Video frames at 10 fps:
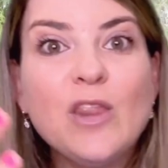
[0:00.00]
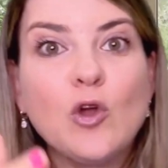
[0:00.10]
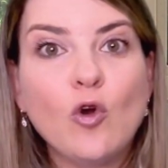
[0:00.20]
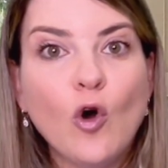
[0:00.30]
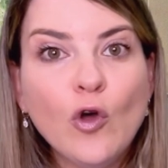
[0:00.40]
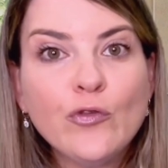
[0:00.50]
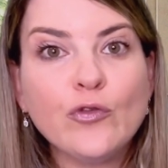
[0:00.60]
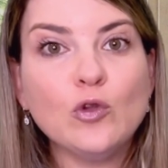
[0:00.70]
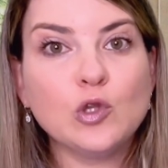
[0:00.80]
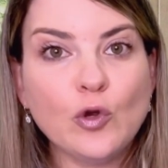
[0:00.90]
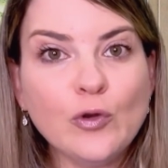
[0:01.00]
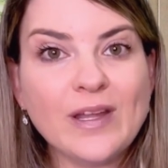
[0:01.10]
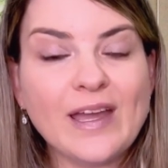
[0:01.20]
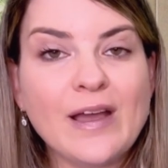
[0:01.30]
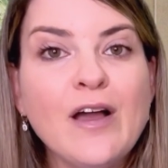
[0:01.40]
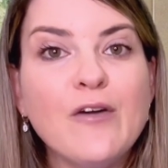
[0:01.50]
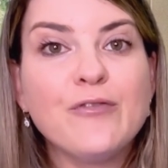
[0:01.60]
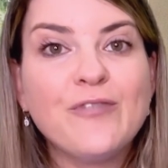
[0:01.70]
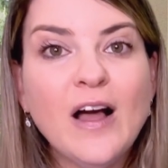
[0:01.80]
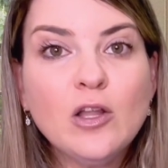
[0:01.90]
they're also learning
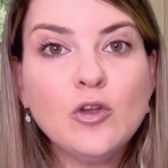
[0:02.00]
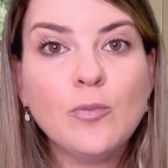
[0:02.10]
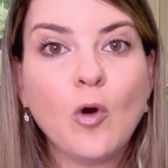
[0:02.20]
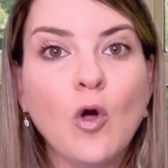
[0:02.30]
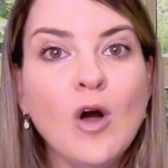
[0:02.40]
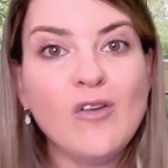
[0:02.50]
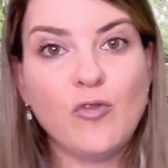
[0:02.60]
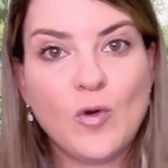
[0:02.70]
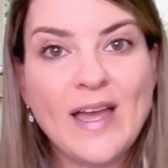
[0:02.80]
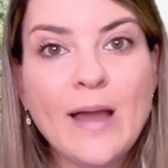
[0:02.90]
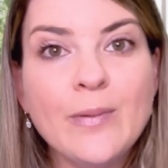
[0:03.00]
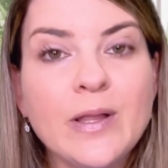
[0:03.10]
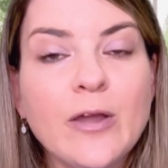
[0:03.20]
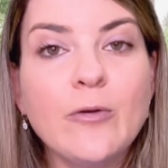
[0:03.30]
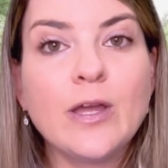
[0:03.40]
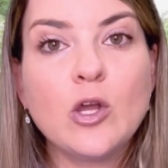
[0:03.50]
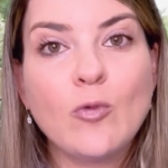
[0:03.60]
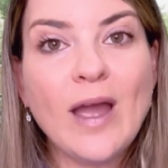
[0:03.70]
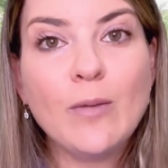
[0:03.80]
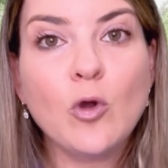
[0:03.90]
valuable vocabulary,
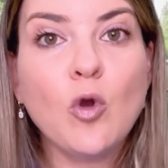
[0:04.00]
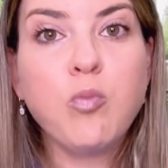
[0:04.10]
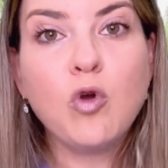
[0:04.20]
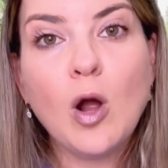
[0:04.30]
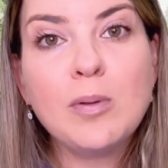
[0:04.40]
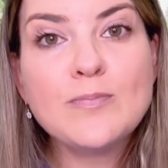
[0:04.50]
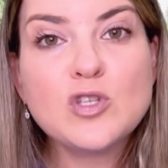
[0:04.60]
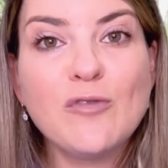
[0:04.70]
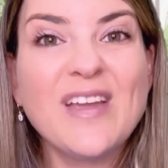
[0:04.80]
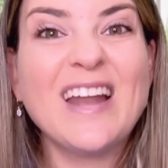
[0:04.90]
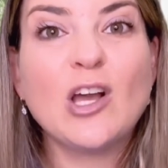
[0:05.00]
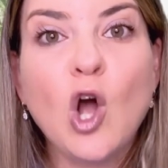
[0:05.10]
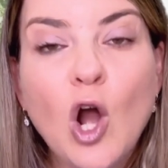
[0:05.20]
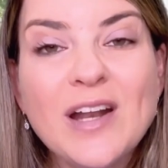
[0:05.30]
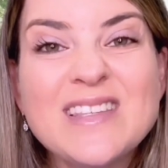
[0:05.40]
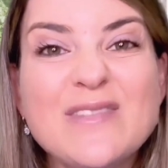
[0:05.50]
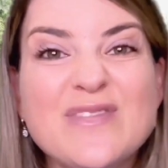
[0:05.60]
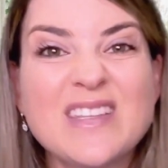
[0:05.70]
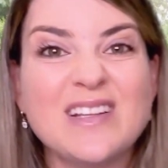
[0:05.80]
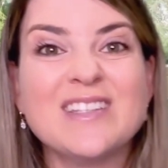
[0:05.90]
grammar, problem solving, and cognitive
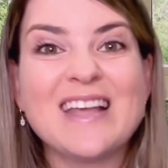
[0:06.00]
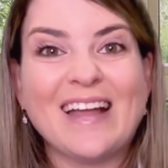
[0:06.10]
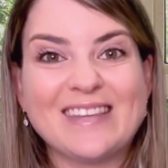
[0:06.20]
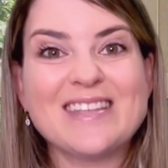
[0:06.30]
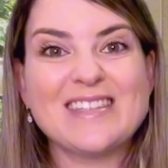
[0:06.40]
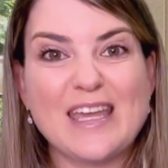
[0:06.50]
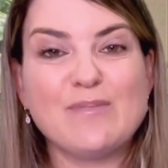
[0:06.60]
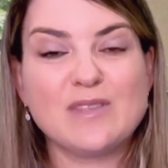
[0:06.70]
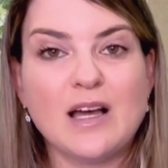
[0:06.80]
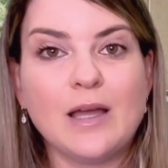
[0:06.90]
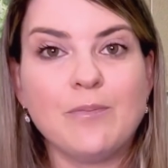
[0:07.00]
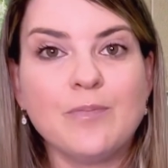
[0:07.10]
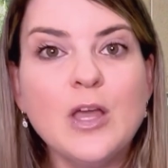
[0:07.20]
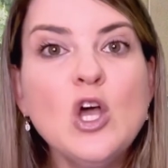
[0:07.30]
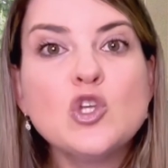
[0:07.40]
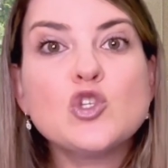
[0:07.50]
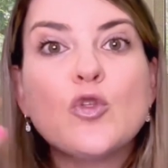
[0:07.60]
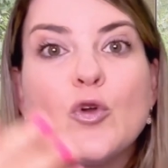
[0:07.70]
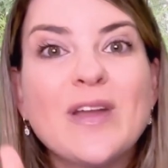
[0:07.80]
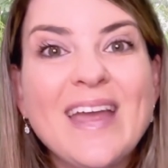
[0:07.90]
skills at the same time. So
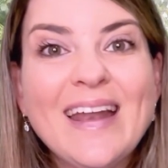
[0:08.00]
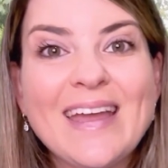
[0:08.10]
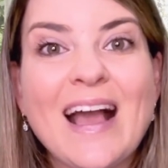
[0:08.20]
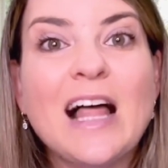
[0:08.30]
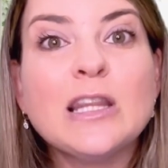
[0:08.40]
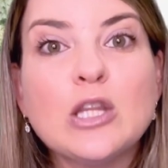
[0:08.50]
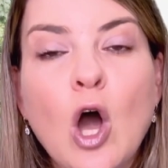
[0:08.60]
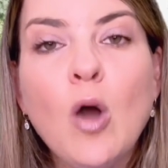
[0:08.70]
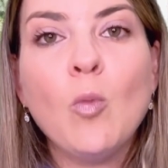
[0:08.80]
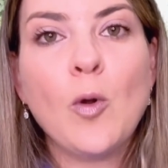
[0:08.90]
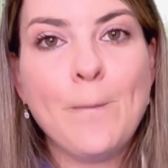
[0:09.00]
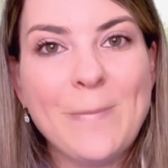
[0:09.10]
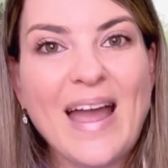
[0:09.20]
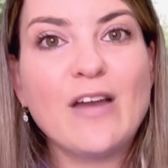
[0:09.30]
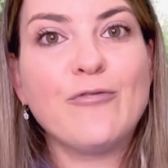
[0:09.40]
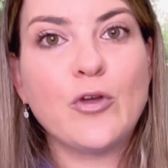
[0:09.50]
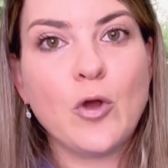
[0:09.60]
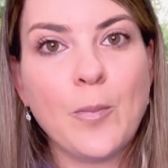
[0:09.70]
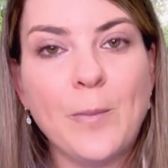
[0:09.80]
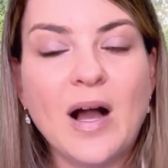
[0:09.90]
they're getting a lot more bang for
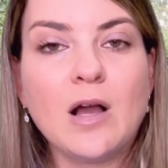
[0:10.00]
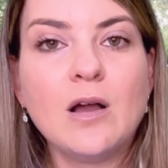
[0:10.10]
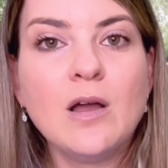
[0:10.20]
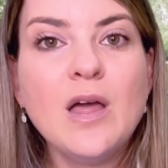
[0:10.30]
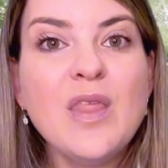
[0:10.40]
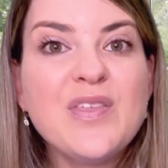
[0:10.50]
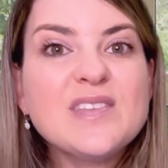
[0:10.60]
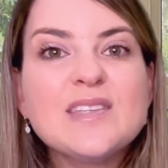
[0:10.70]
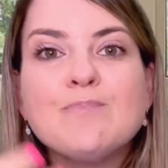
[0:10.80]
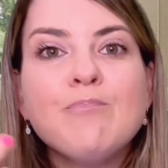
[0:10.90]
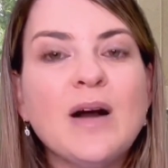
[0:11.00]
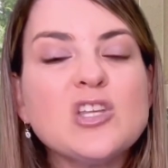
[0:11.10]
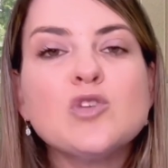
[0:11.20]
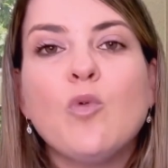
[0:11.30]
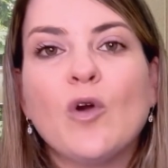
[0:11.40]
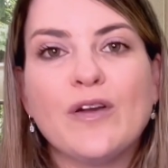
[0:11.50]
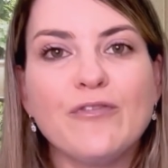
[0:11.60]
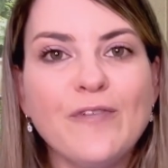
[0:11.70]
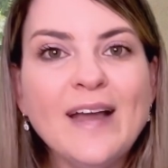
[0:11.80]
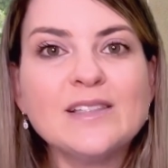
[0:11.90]
their buck. This is much more
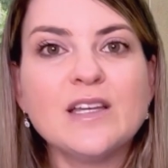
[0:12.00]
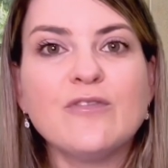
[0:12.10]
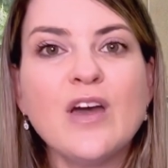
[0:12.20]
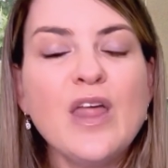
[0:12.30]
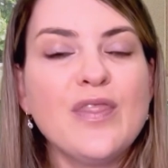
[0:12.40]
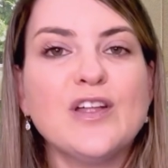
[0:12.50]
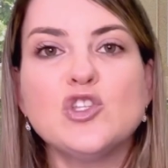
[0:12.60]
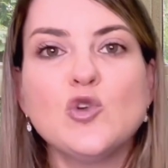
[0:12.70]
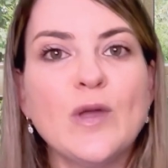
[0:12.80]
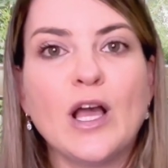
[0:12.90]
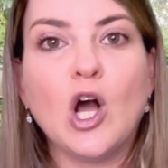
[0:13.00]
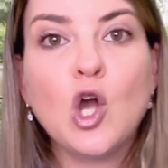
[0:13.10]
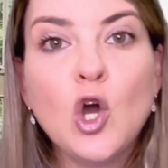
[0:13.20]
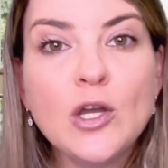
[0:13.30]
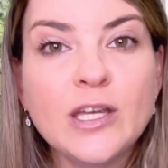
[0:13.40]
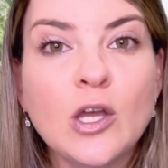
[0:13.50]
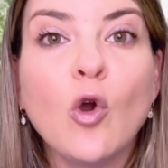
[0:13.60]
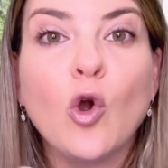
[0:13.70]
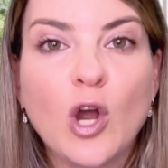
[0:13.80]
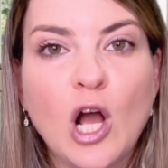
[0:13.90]
effective than doing a cooking
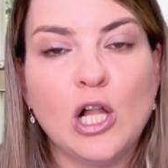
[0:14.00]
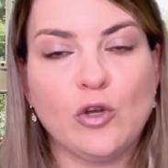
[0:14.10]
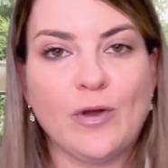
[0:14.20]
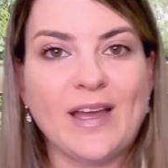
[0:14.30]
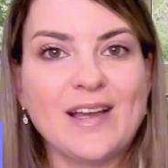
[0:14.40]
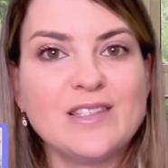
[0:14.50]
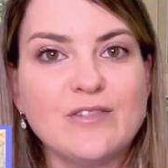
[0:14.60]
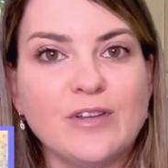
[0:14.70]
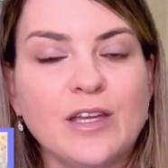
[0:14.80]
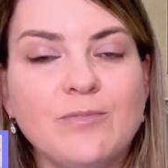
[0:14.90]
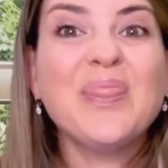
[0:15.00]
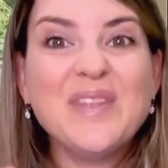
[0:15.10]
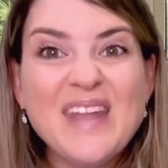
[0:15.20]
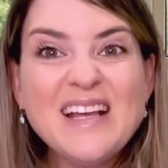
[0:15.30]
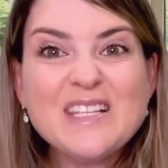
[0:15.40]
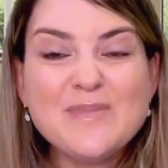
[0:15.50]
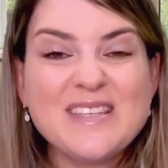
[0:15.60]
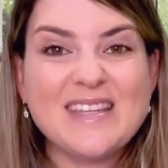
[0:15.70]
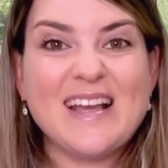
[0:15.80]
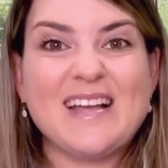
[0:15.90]
or coloring activity. The next
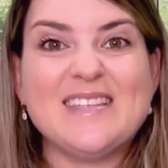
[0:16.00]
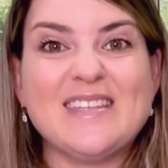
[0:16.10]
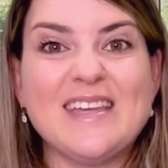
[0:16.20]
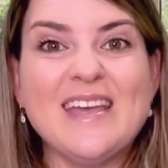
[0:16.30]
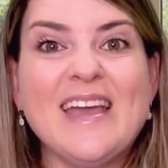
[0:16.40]
mistake I see